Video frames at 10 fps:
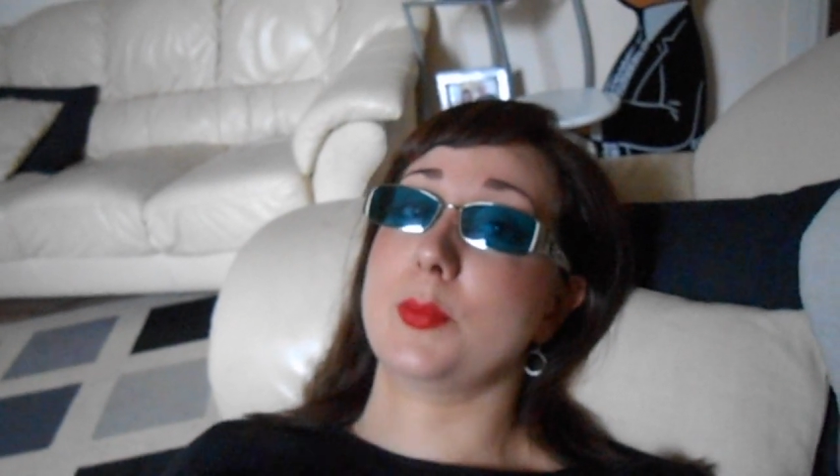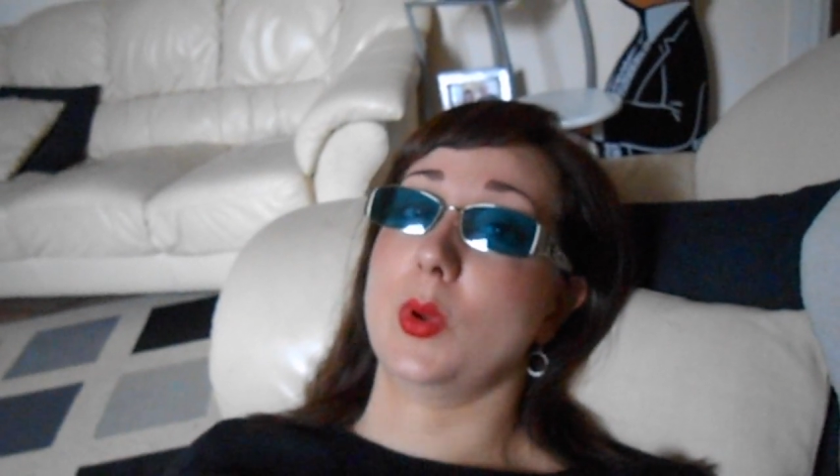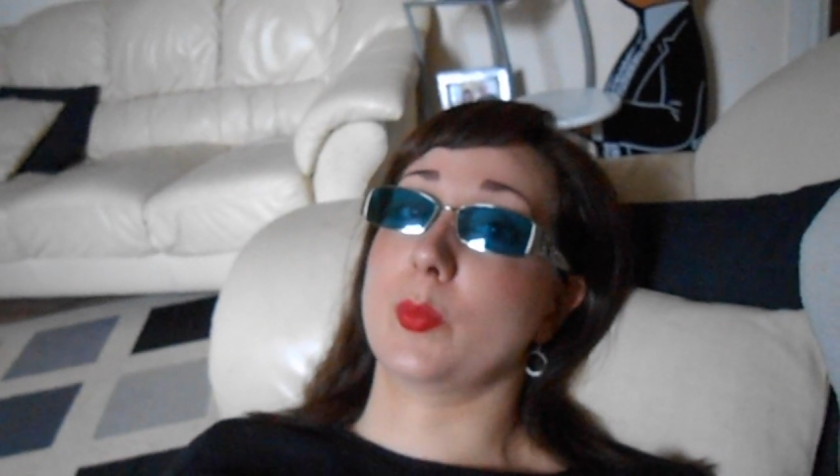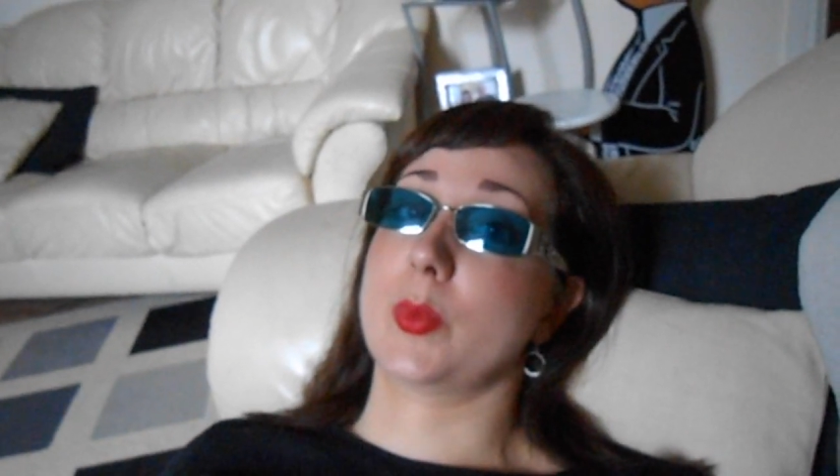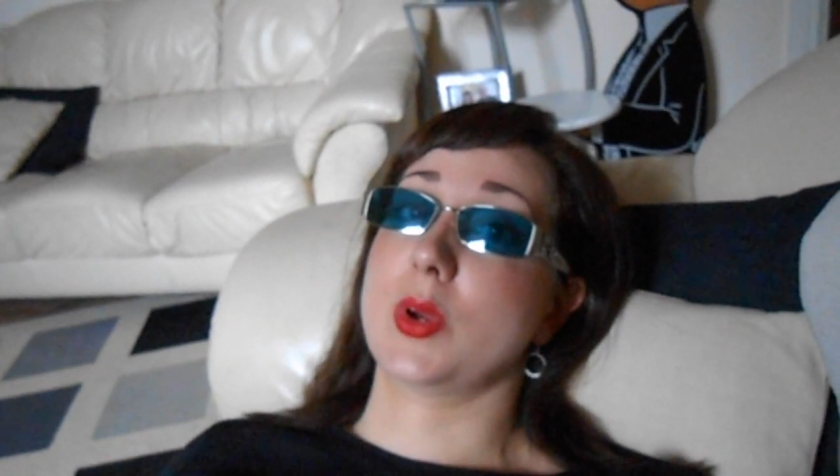
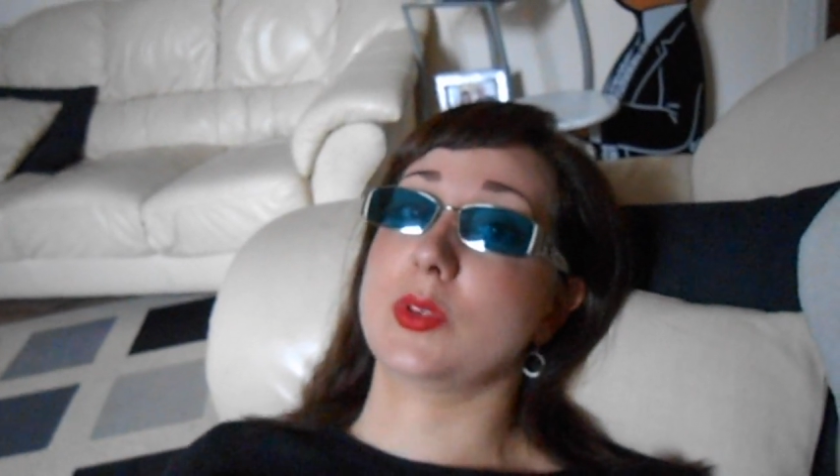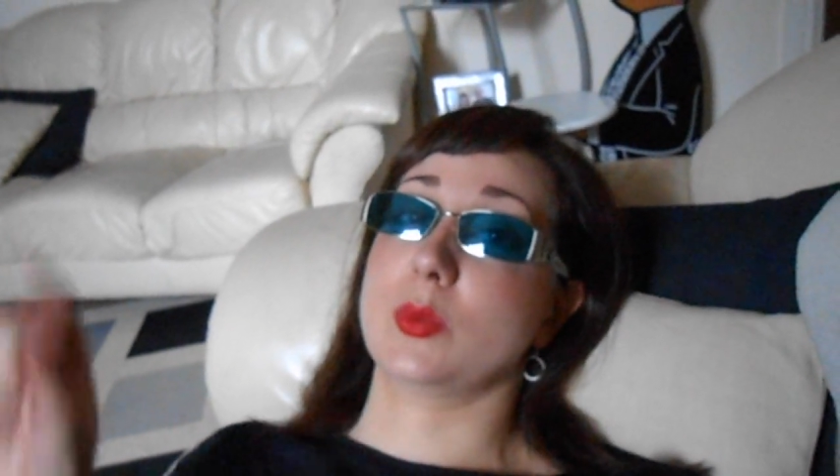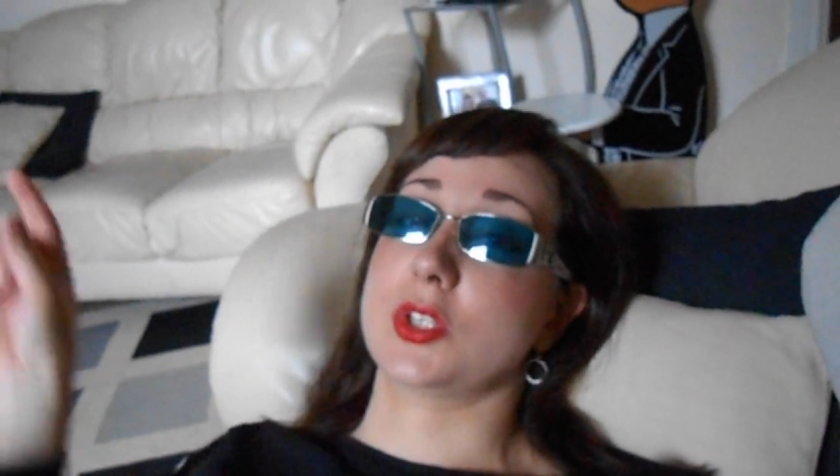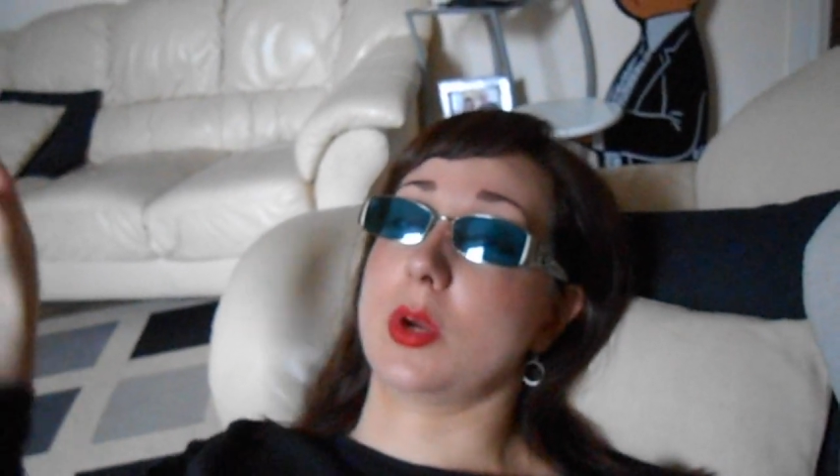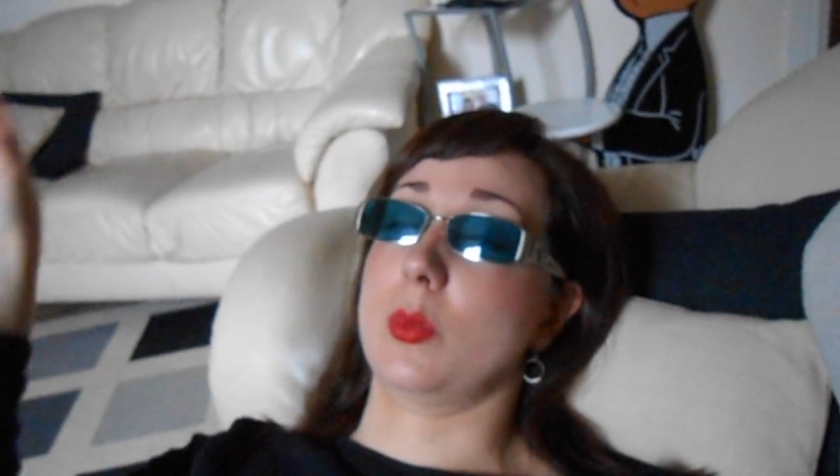blog
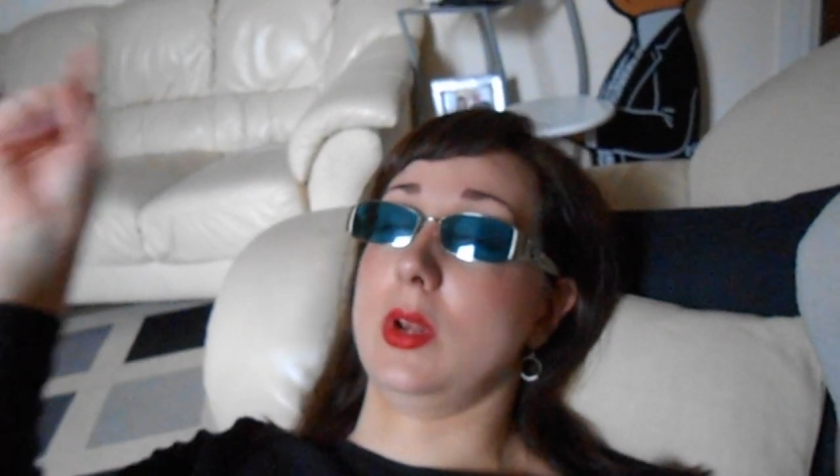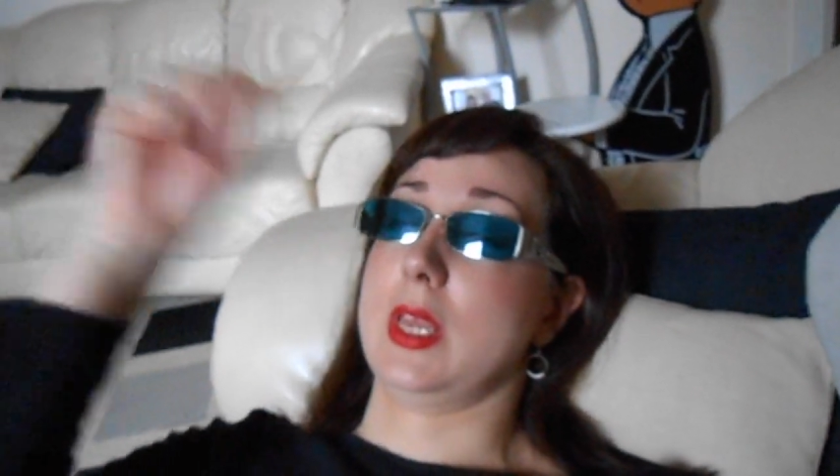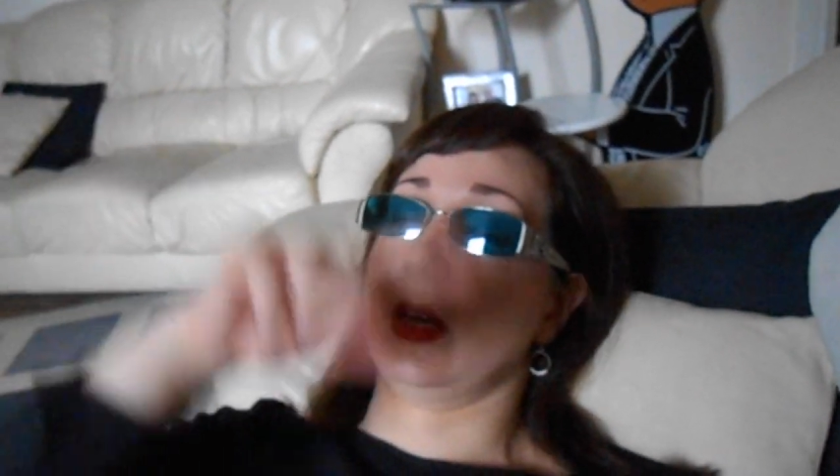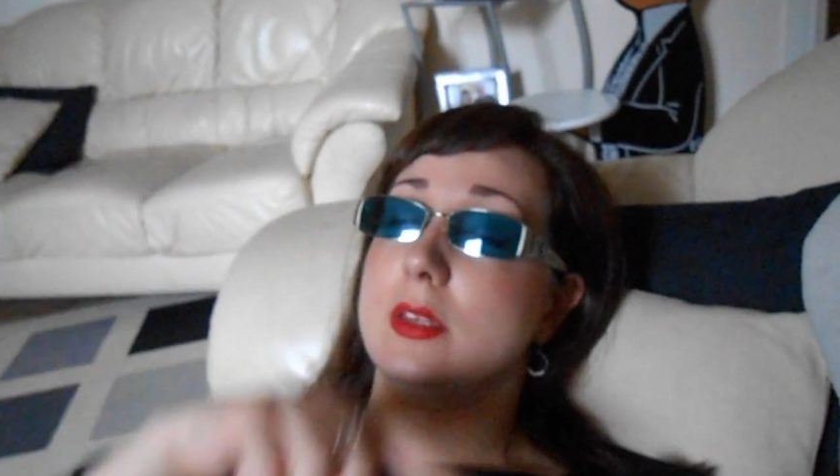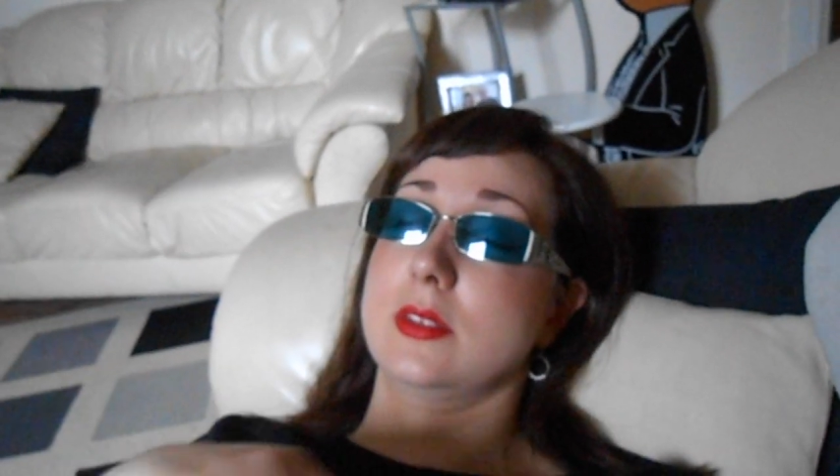post which I will
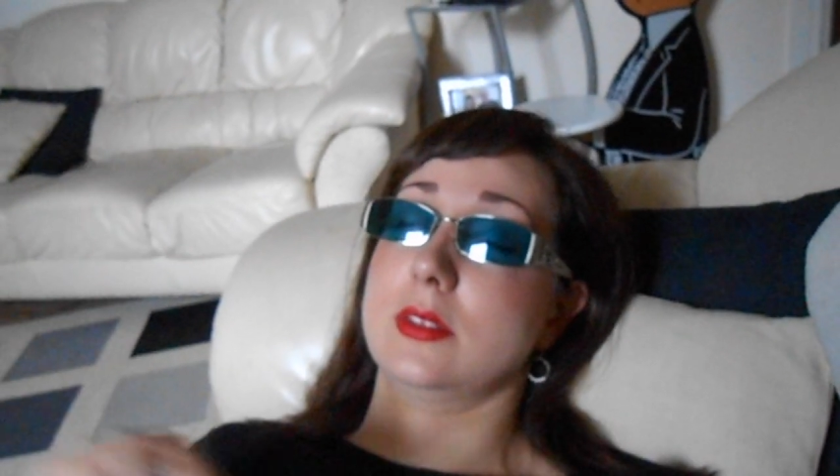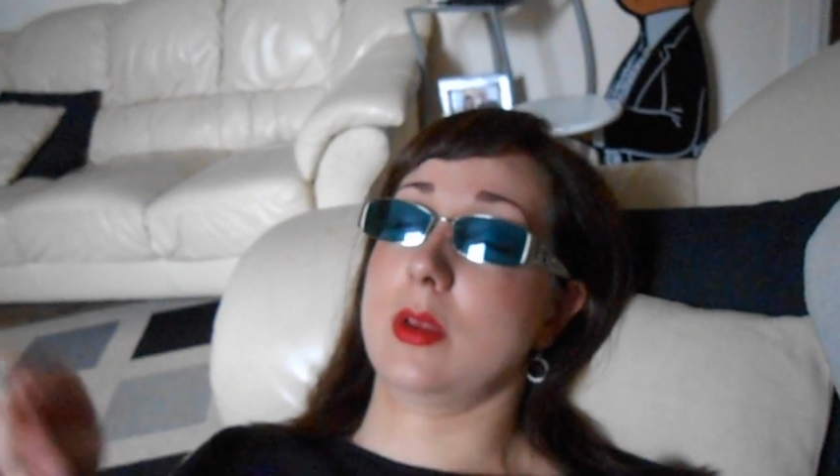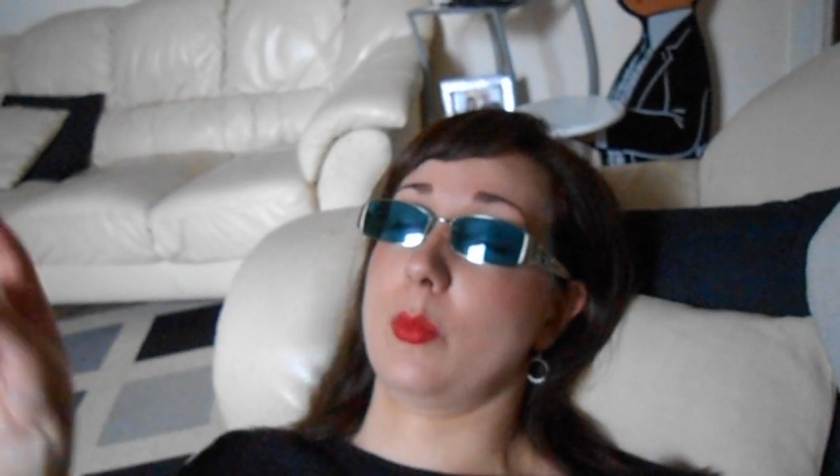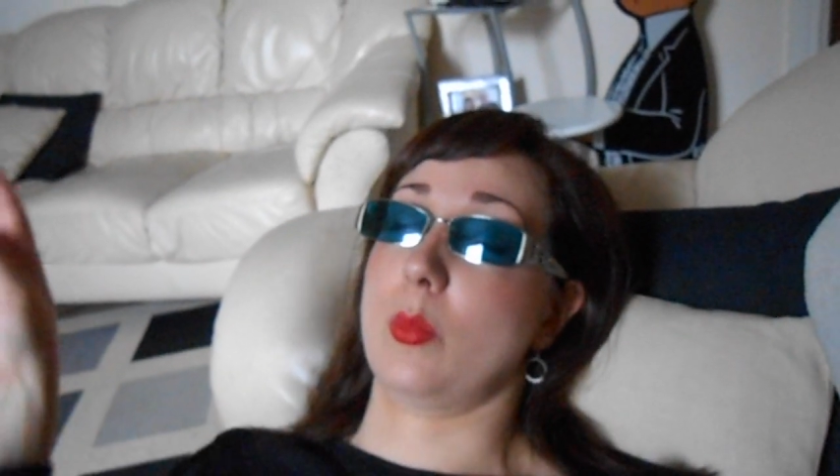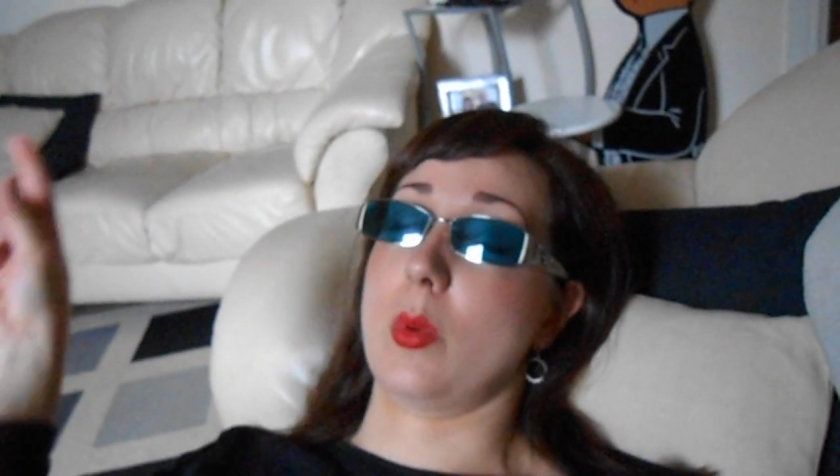link
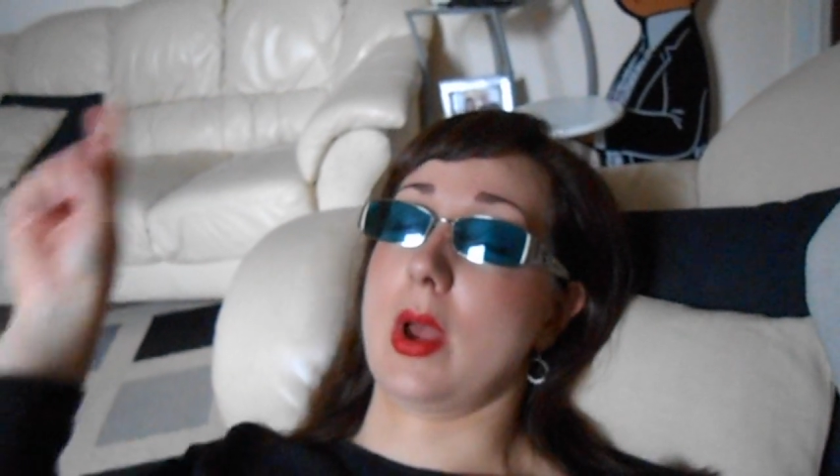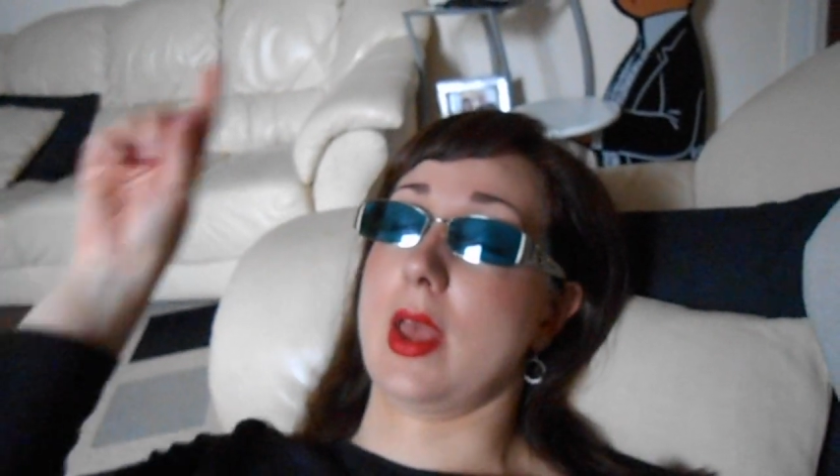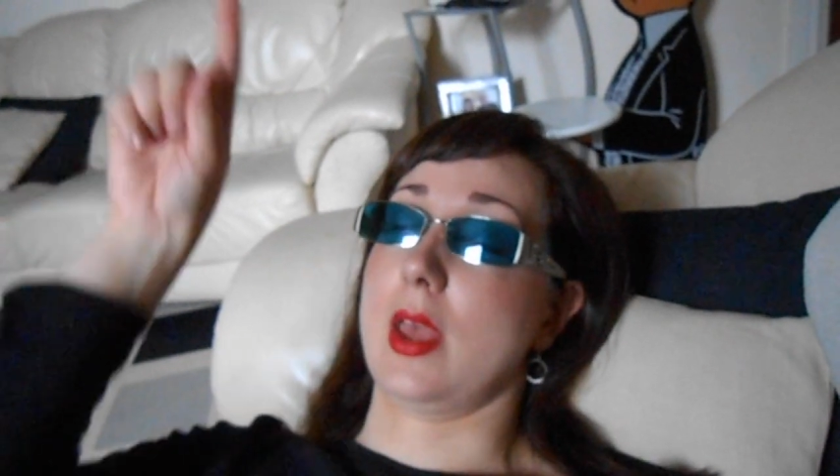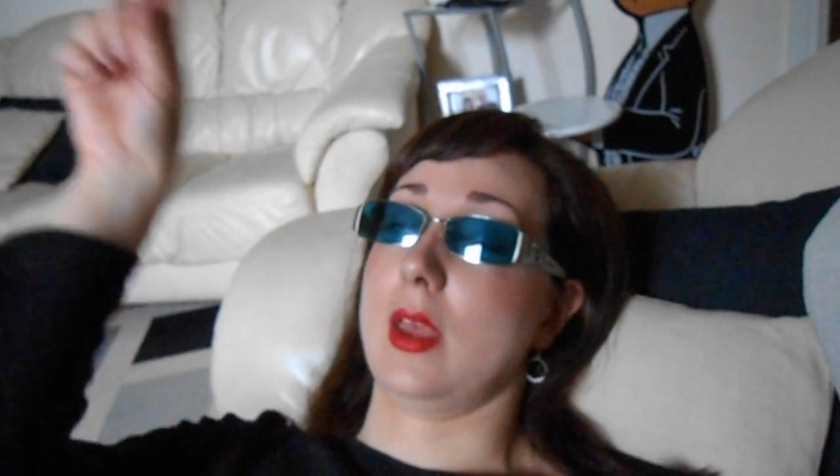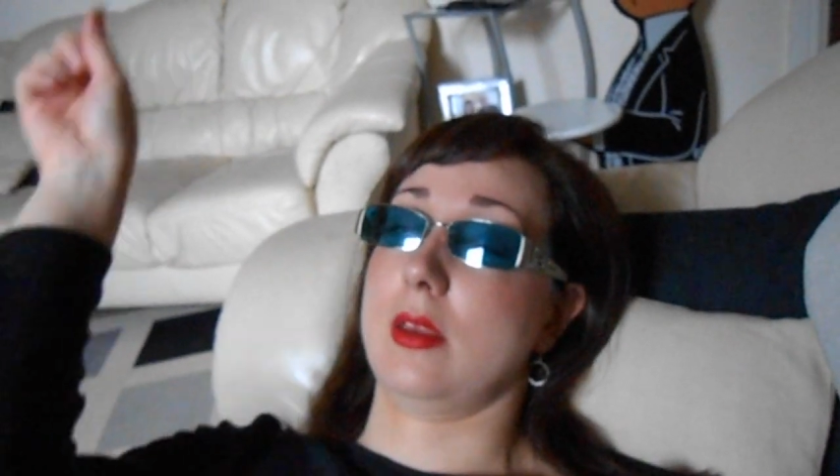
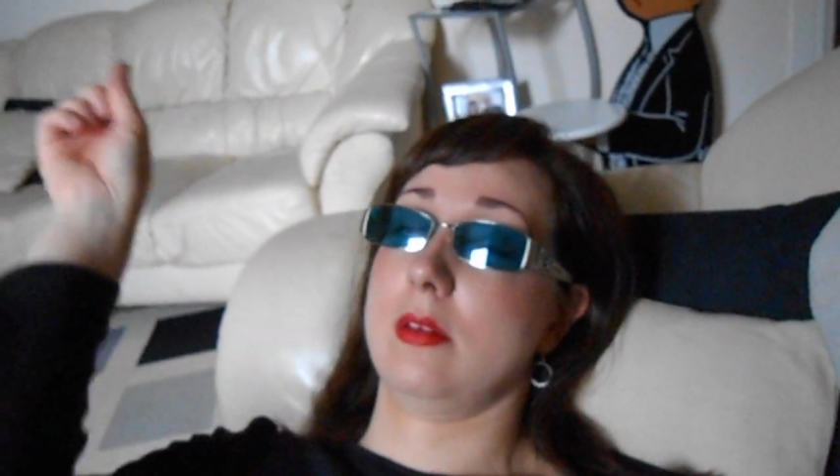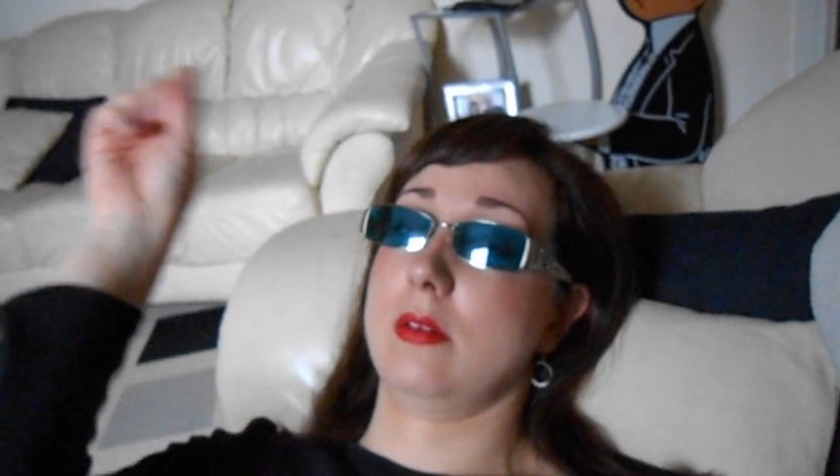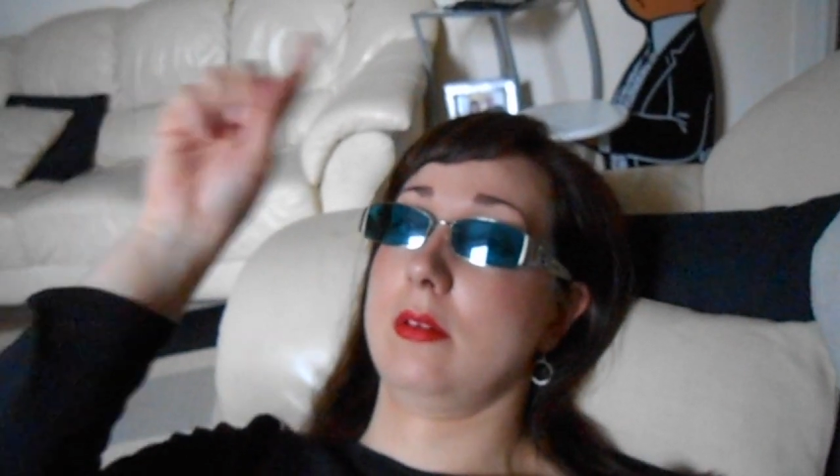somewhere,